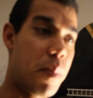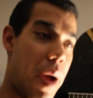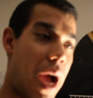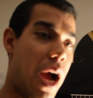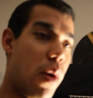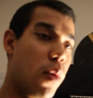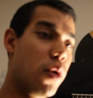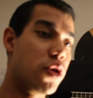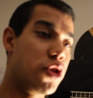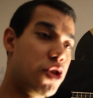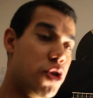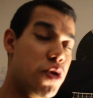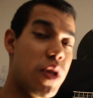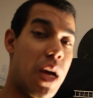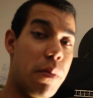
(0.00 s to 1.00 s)
power
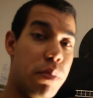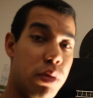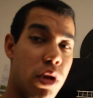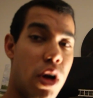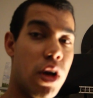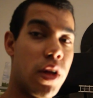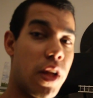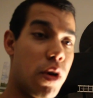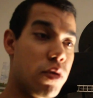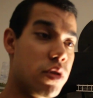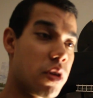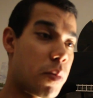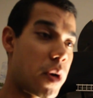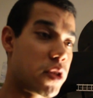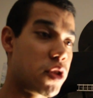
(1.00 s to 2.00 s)
to that plug that goes in
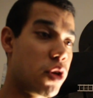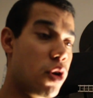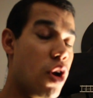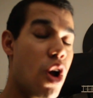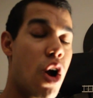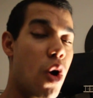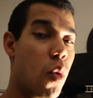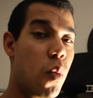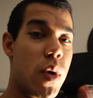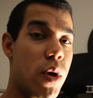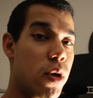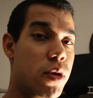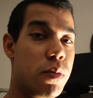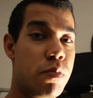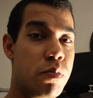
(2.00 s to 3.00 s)
the compressor. We
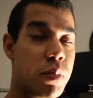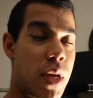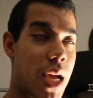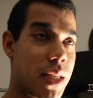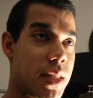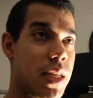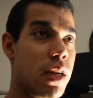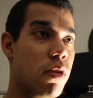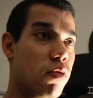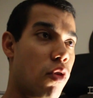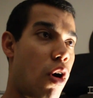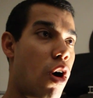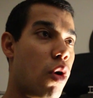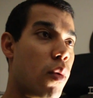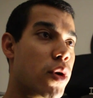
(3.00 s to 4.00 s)
were testing it
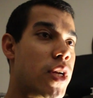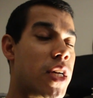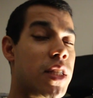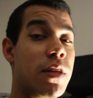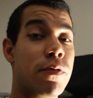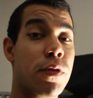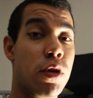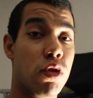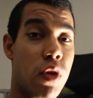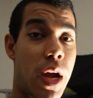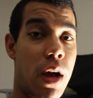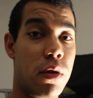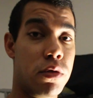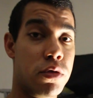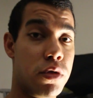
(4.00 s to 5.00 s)
wrong. We were testing for
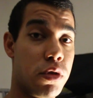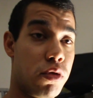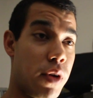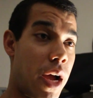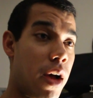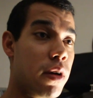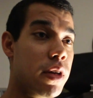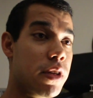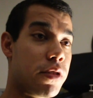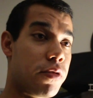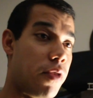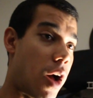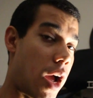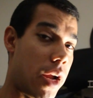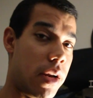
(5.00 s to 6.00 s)
ground. So the ground is
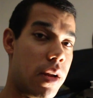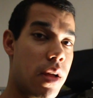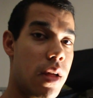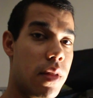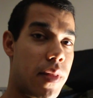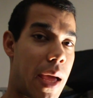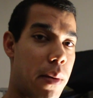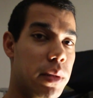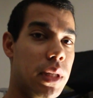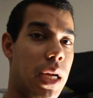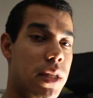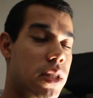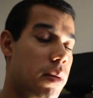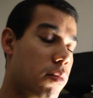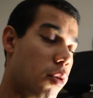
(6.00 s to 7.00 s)
fine. That one
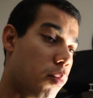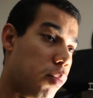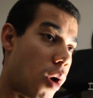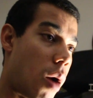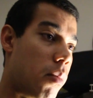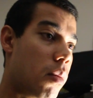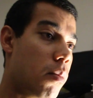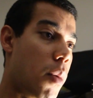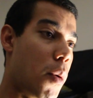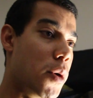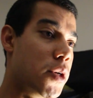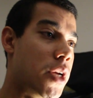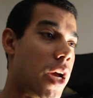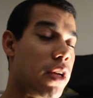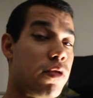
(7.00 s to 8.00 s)
lights up no problem, but
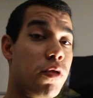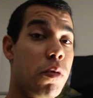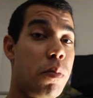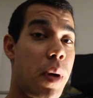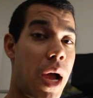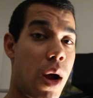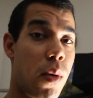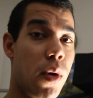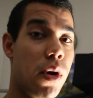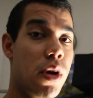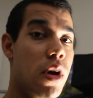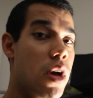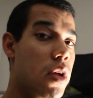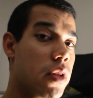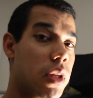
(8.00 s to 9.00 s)
when we test for
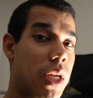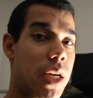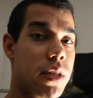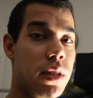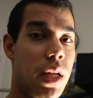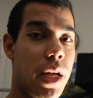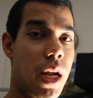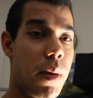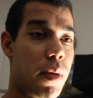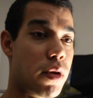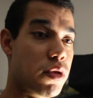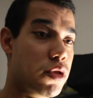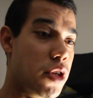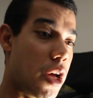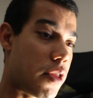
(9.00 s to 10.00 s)
power, the light doesn't light up.
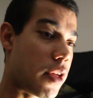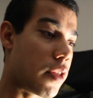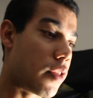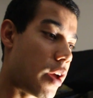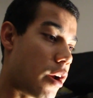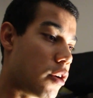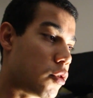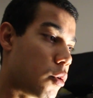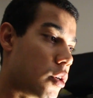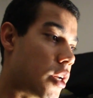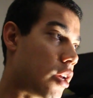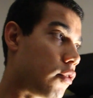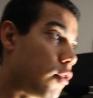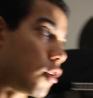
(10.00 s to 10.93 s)
There's nothing there. So we're gonna test for